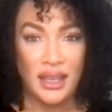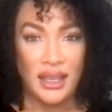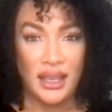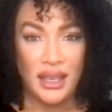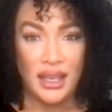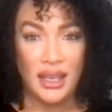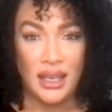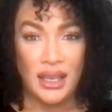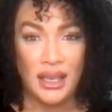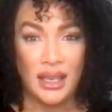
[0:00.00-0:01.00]

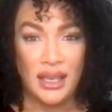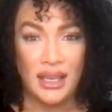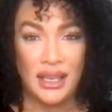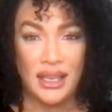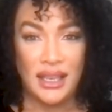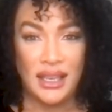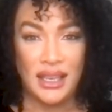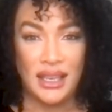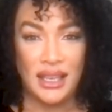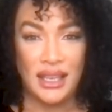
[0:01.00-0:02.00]

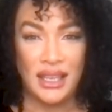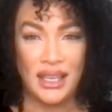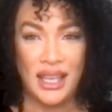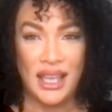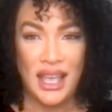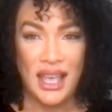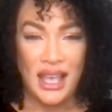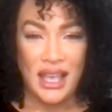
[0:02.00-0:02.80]
[no speech]